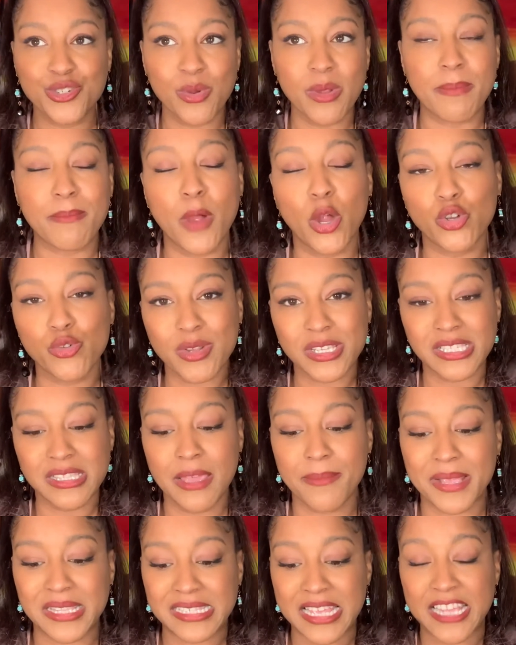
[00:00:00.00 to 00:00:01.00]
motorist
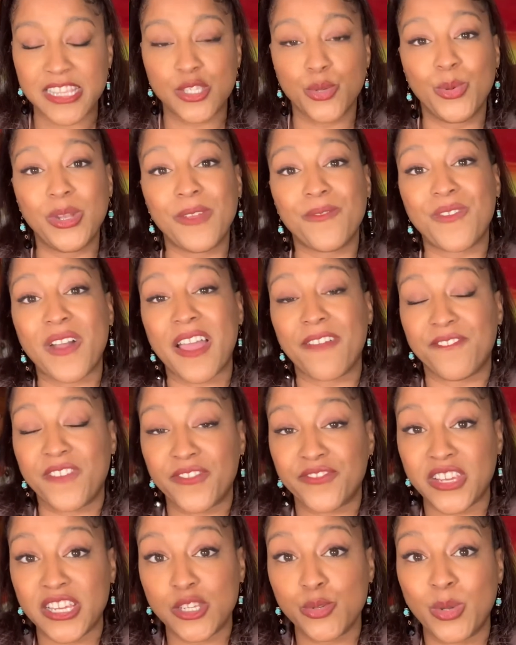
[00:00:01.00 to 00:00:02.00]
limits at 25,
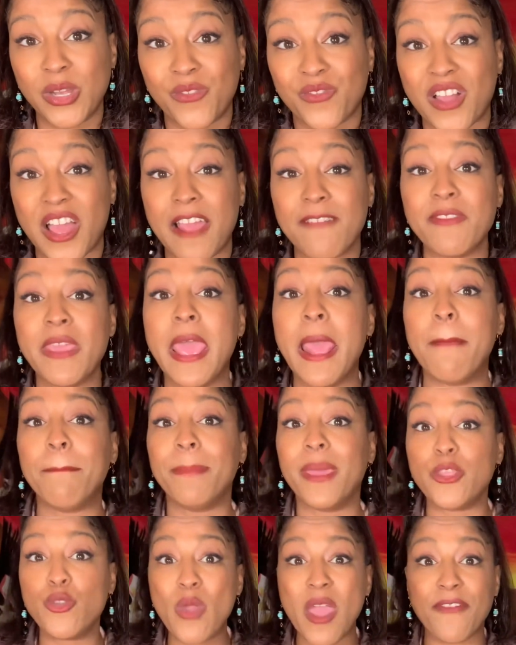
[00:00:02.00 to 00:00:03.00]
50, 25,
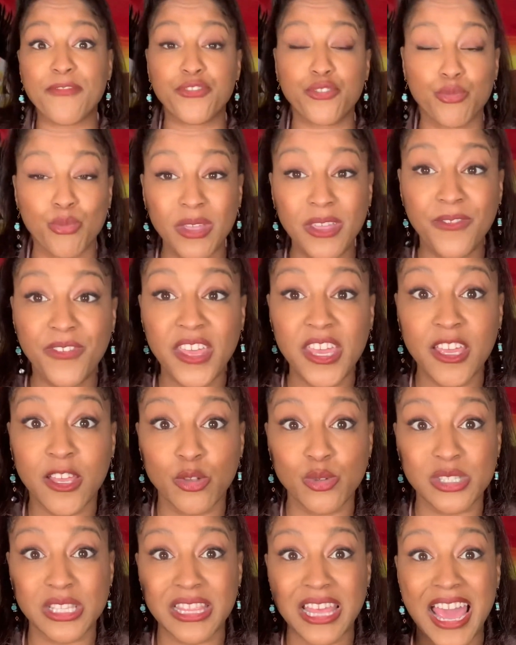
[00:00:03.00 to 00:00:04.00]
but you have 3
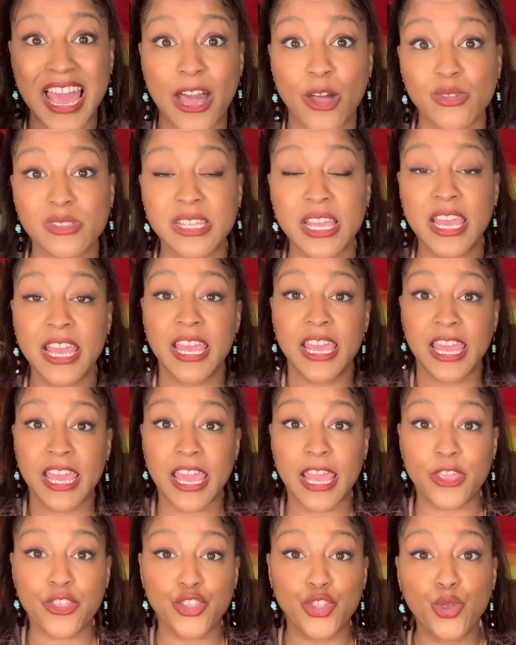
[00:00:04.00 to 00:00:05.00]
vehicles in the house
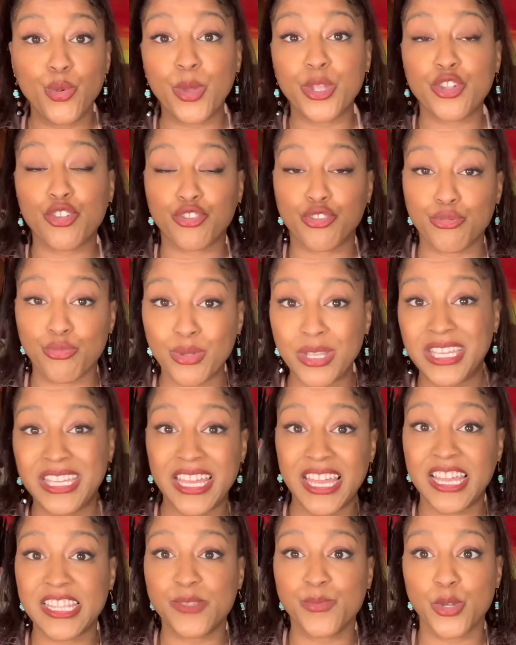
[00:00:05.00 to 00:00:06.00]
and you and your 3
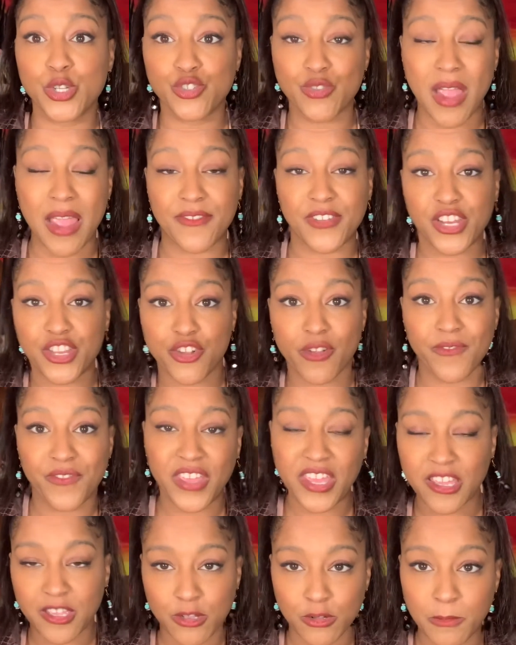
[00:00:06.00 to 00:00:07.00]
kids were driving in your
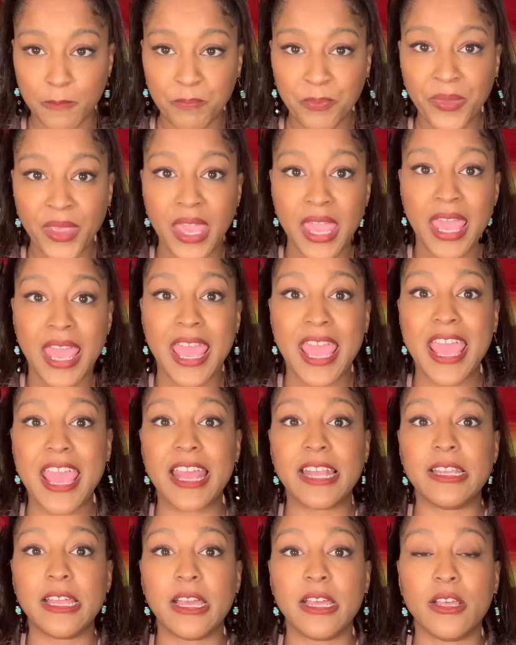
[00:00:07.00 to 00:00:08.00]
vehicle
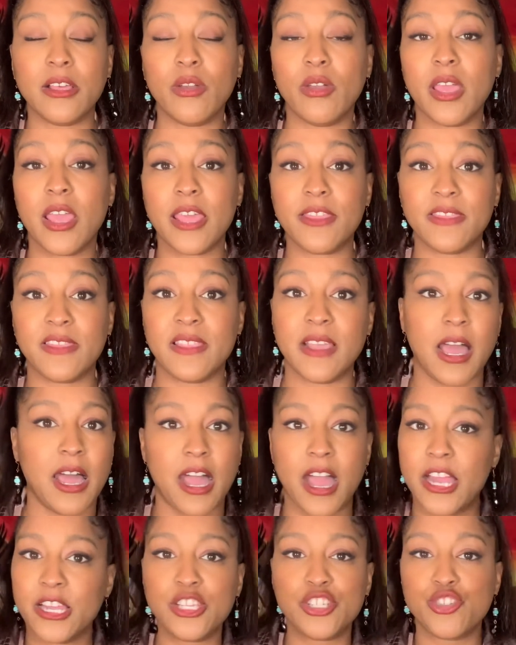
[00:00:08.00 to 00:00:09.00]
and
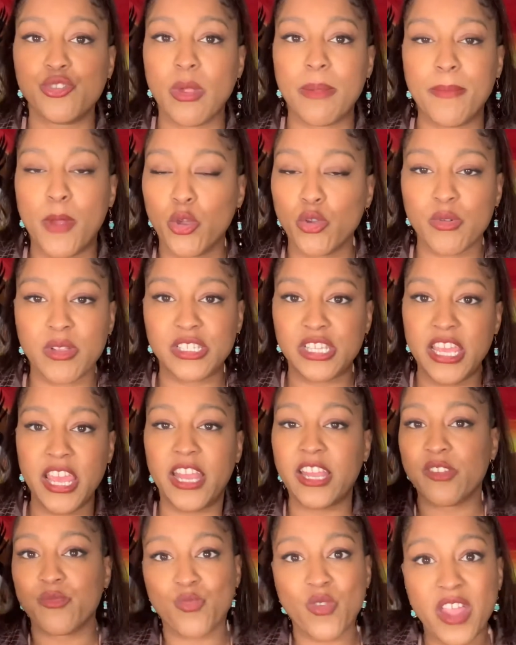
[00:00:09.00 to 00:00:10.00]
uninsured motorist
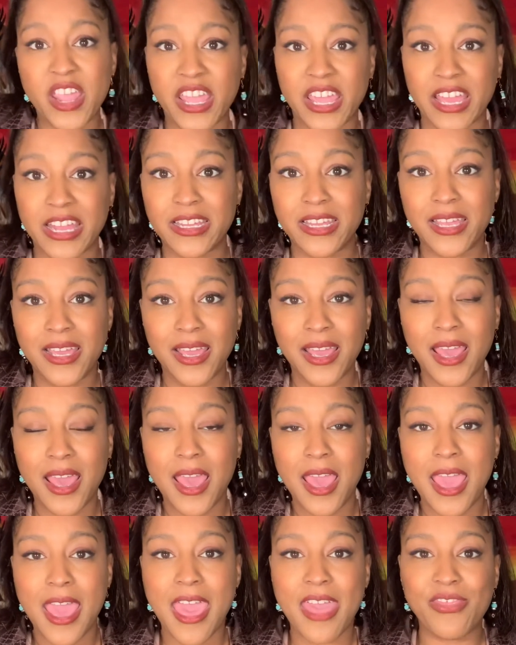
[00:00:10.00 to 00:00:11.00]
hit and ran.
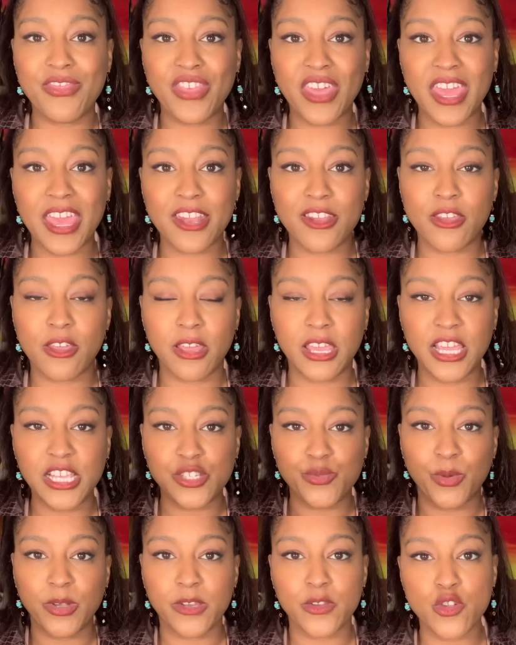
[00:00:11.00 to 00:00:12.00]
And then each
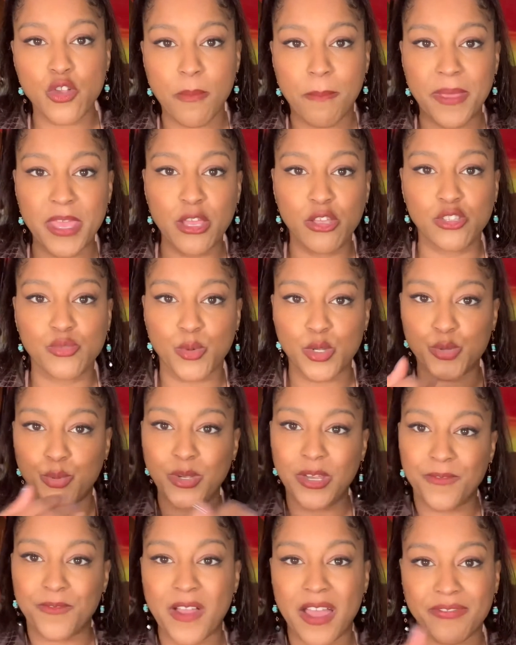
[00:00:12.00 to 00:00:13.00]
one of your bills were
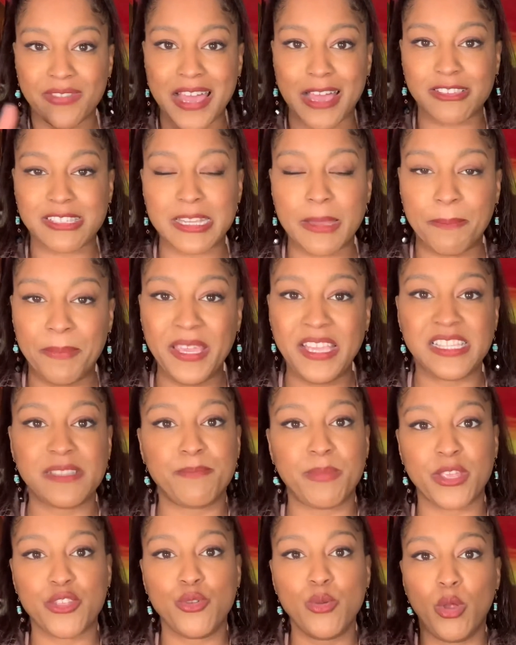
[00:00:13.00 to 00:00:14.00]
$25,000 a piece,
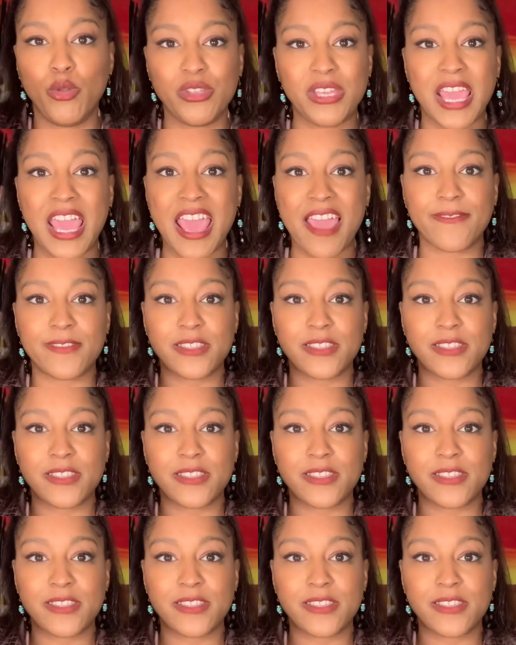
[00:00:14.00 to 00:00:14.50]
but you only have